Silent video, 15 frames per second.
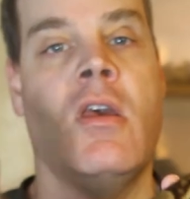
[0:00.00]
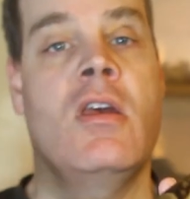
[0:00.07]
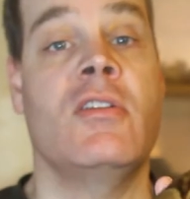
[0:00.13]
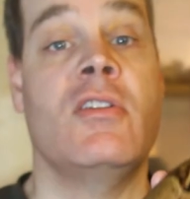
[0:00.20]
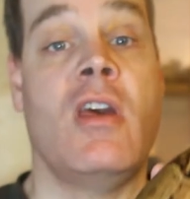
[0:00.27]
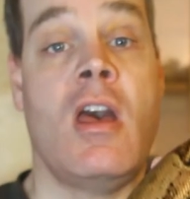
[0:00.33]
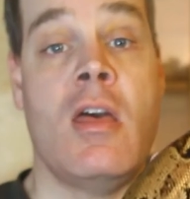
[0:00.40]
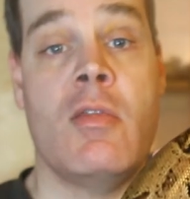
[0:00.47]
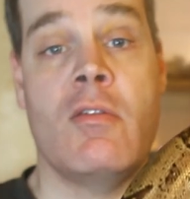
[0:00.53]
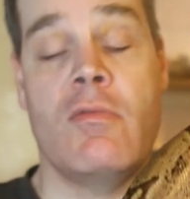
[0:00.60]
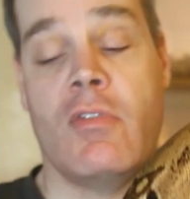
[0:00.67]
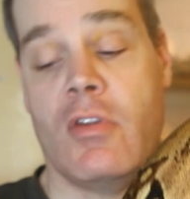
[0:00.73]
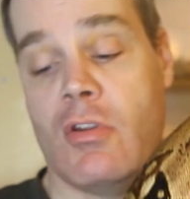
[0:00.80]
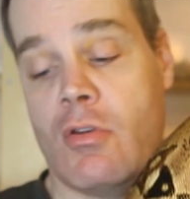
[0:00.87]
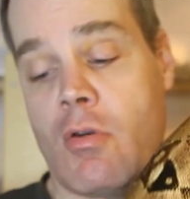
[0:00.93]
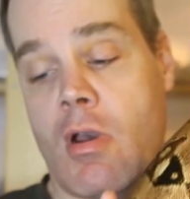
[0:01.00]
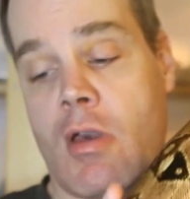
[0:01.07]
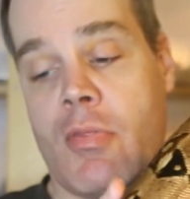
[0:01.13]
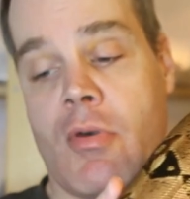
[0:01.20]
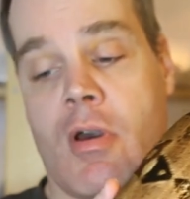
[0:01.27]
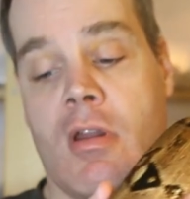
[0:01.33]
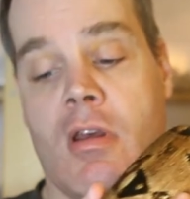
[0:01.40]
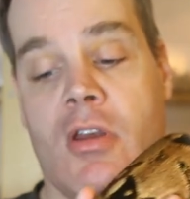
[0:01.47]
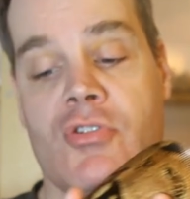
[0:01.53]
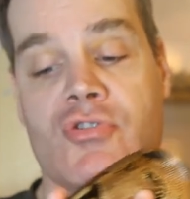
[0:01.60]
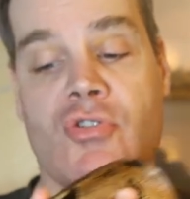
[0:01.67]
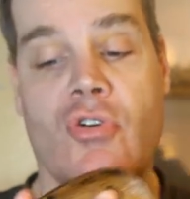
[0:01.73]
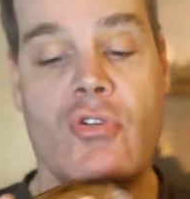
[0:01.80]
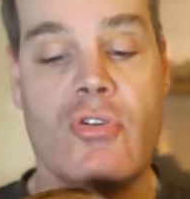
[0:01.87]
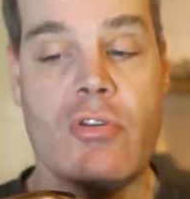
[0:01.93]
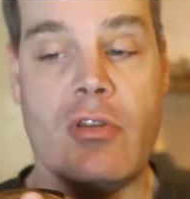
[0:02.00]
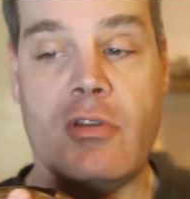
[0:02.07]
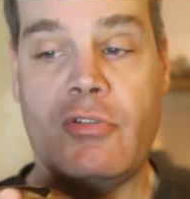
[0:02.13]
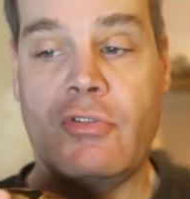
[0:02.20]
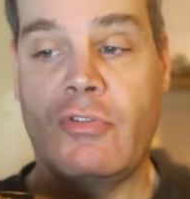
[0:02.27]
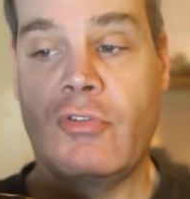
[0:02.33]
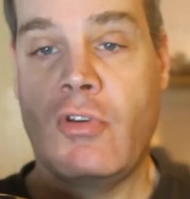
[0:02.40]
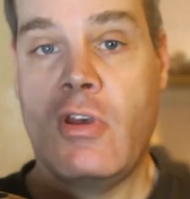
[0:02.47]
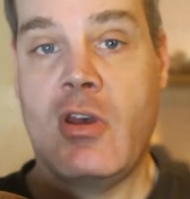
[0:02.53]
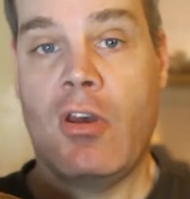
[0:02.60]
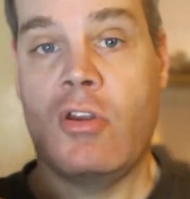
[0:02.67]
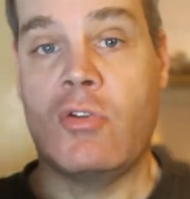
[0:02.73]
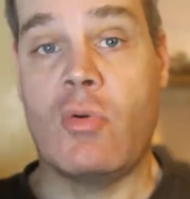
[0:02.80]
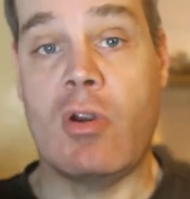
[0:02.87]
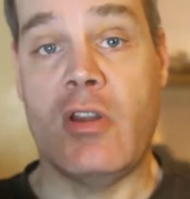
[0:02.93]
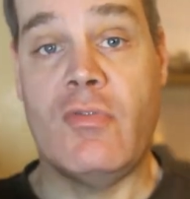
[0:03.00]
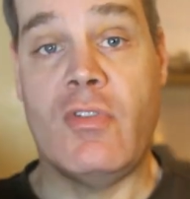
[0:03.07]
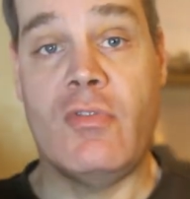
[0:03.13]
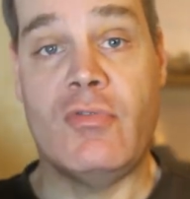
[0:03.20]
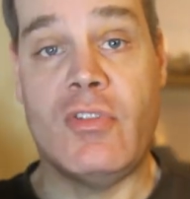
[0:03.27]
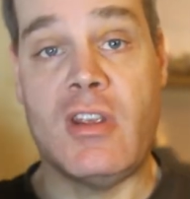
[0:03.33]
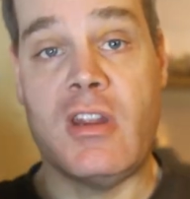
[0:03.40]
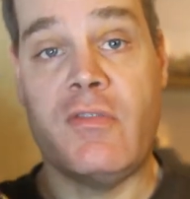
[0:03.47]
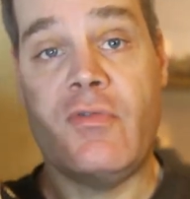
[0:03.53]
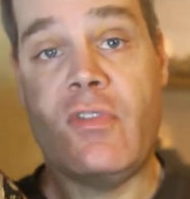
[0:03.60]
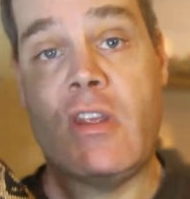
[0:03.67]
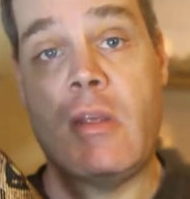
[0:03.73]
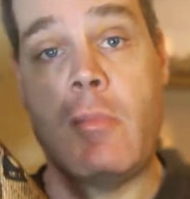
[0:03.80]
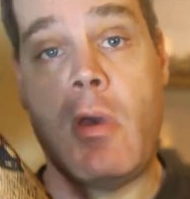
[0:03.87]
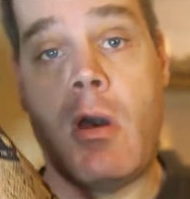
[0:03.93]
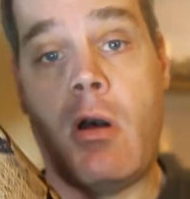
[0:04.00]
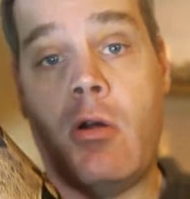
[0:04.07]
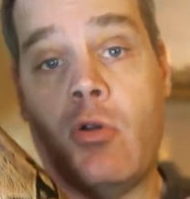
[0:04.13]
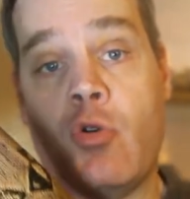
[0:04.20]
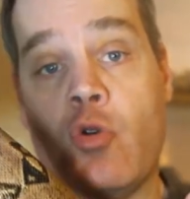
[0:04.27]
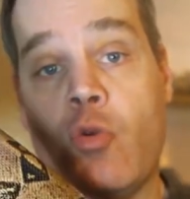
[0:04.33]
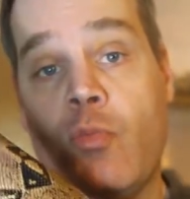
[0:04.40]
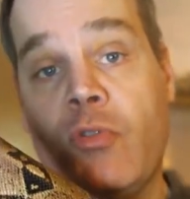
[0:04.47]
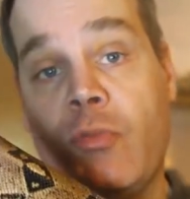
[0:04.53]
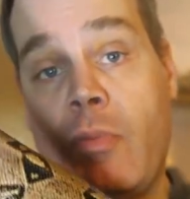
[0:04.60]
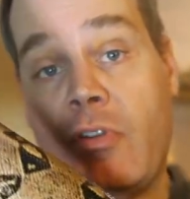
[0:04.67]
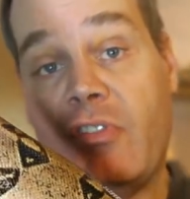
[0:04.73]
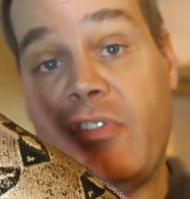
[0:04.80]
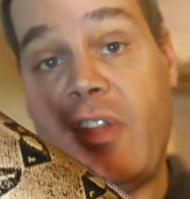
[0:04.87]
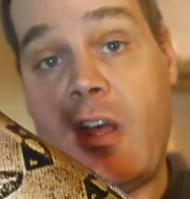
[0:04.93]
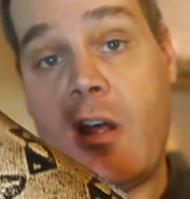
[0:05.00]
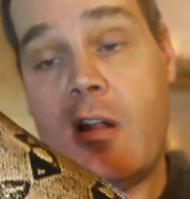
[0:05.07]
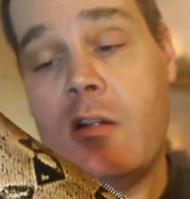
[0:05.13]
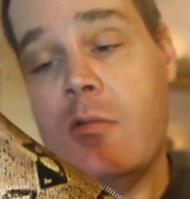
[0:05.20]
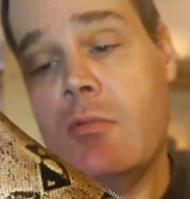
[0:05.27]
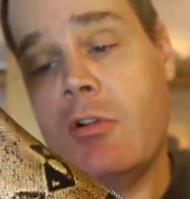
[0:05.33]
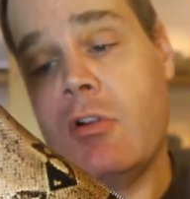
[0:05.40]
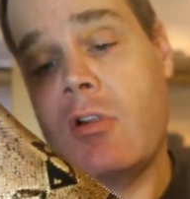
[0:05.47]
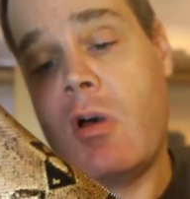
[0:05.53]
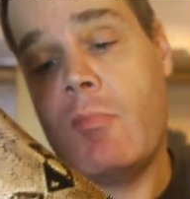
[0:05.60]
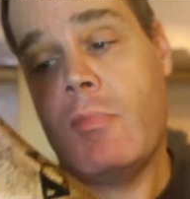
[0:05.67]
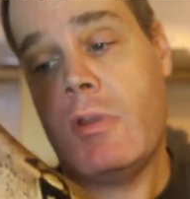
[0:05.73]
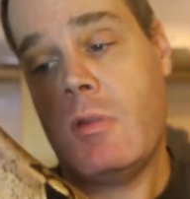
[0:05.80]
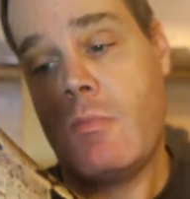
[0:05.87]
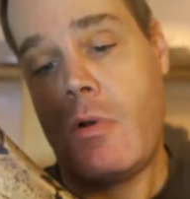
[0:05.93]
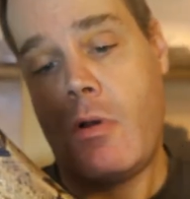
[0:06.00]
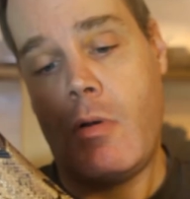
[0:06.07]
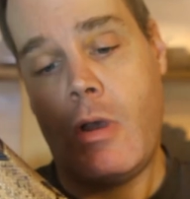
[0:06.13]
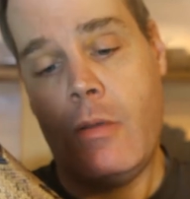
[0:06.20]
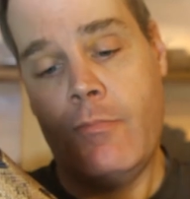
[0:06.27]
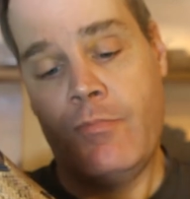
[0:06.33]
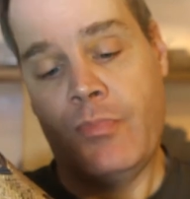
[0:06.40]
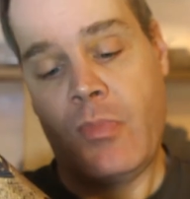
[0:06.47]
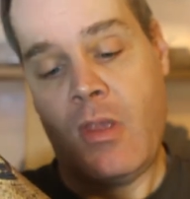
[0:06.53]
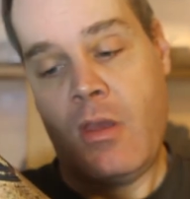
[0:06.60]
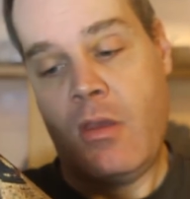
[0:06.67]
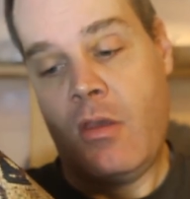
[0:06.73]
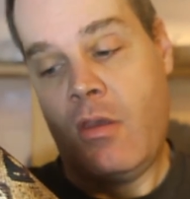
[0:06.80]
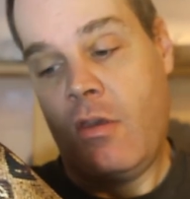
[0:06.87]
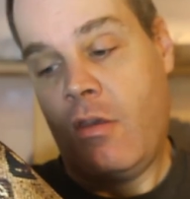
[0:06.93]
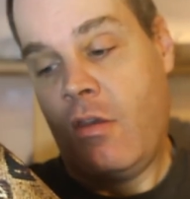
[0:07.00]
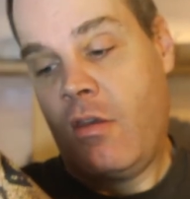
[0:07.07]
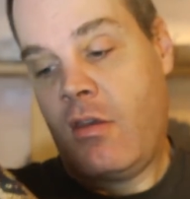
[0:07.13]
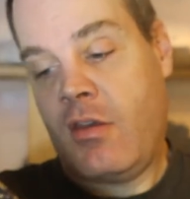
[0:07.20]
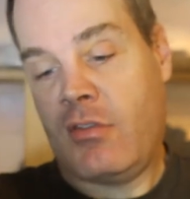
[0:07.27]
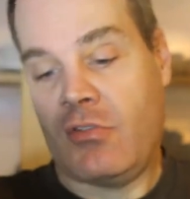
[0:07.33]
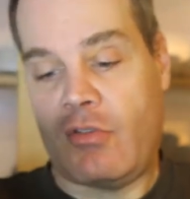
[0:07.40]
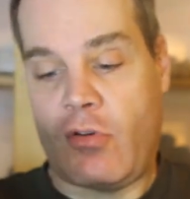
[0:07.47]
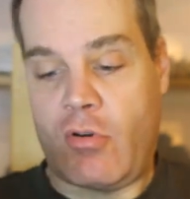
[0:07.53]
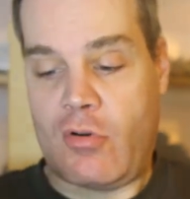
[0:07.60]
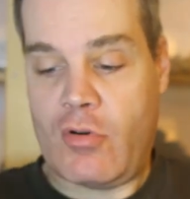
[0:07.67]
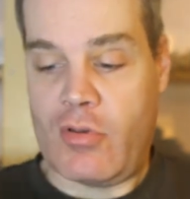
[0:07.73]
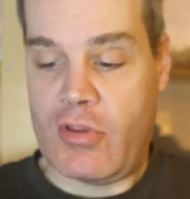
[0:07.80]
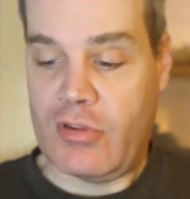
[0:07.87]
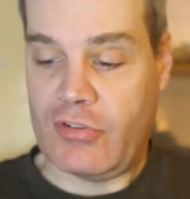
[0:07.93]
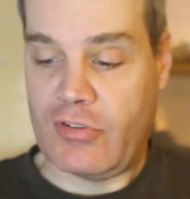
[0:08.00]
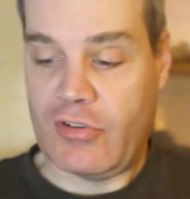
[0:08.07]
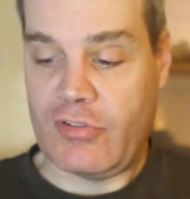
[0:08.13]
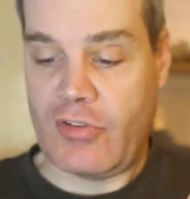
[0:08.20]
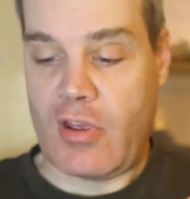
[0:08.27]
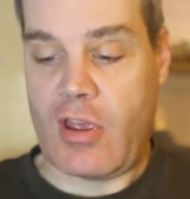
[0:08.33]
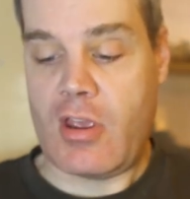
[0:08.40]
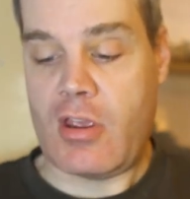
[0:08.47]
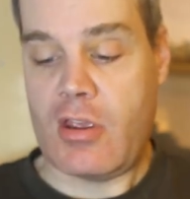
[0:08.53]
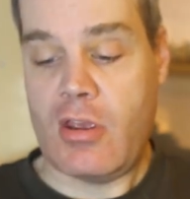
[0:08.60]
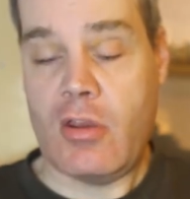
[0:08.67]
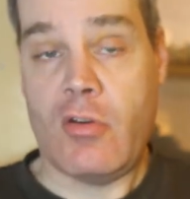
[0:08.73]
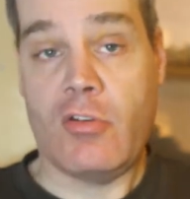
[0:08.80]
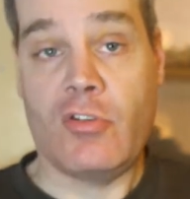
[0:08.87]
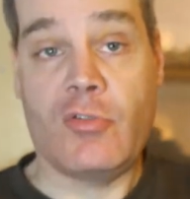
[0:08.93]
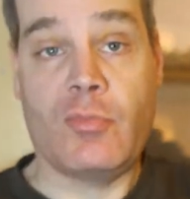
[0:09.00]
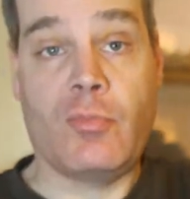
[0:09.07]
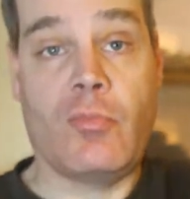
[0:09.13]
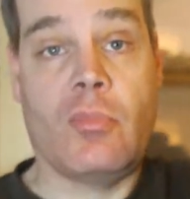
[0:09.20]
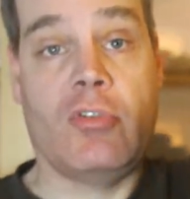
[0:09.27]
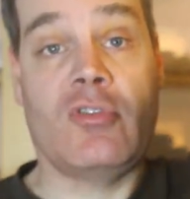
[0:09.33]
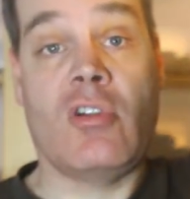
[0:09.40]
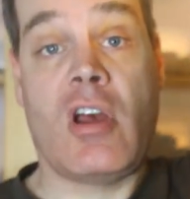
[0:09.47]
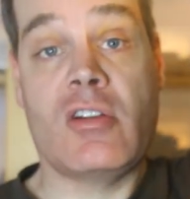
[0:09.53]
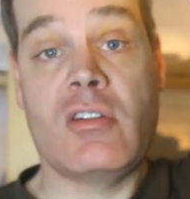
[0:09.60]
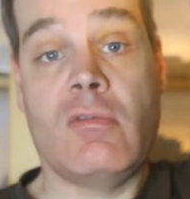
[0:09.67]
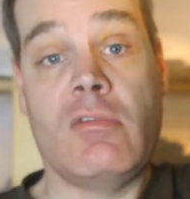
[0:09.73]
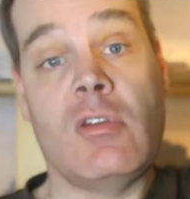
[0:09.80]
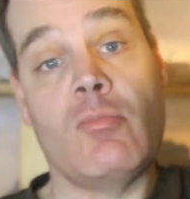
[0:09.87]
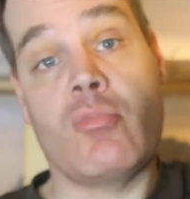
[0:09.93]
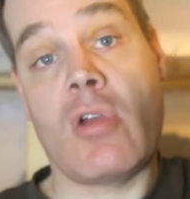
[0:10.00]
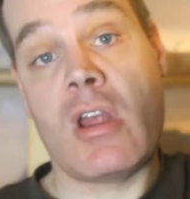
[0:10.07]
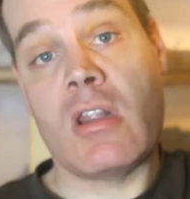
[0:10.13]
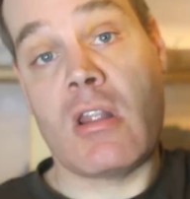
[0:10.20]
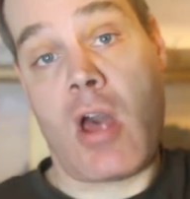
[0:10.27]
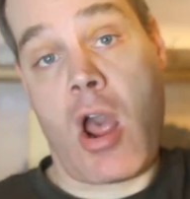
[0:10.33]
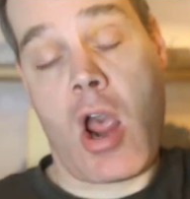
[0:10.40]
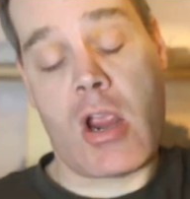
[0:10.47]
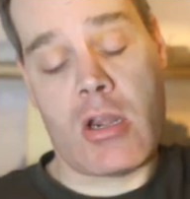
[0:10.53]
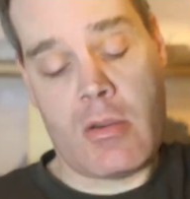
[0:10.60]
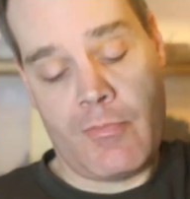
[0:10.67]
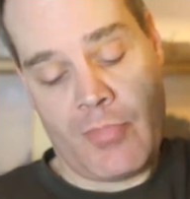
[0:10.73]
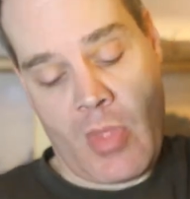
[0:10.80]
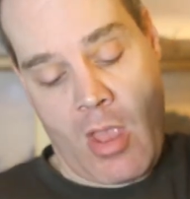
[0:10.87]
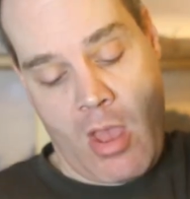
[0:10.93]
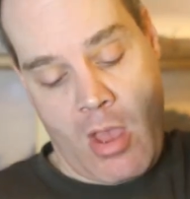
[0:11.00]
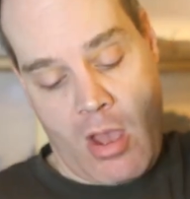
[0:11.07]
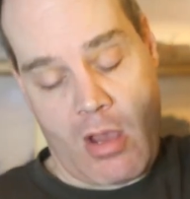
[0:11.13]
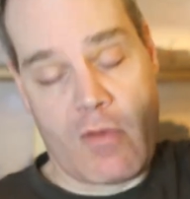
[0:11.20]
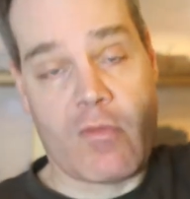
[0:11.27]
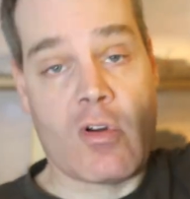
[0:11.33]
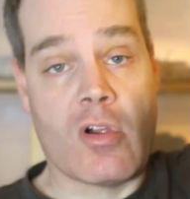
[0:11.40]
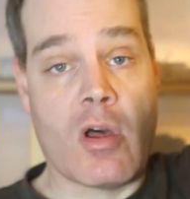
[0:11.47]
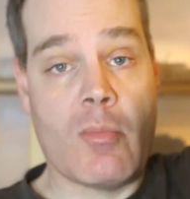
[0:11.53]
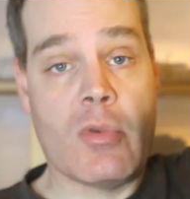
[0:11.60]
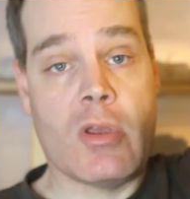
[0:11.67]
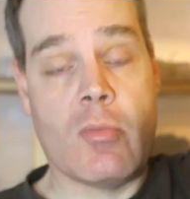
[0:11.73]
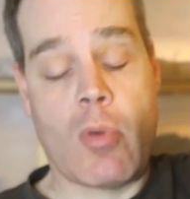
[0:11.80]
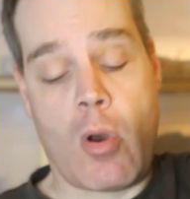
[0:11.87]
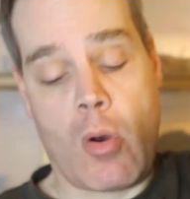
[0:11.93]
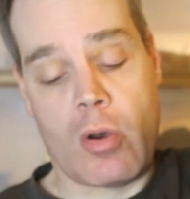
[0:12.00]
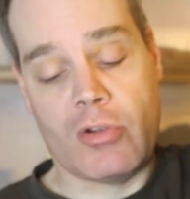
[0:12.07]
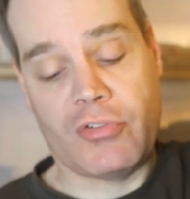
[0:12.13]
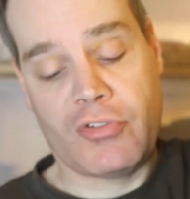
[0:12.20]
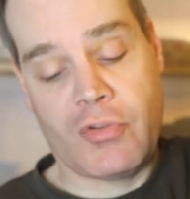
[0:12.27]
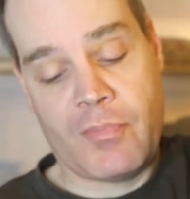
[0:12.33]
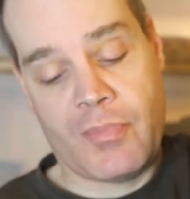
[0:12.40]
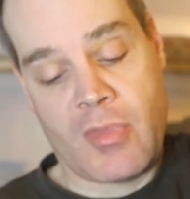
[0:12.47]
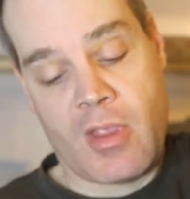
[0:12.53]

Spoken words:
To end the video, I thought I'd show you this 2015 female Coupe's Pastel Colombian boa. So this is a selectively bred line of Colombian boas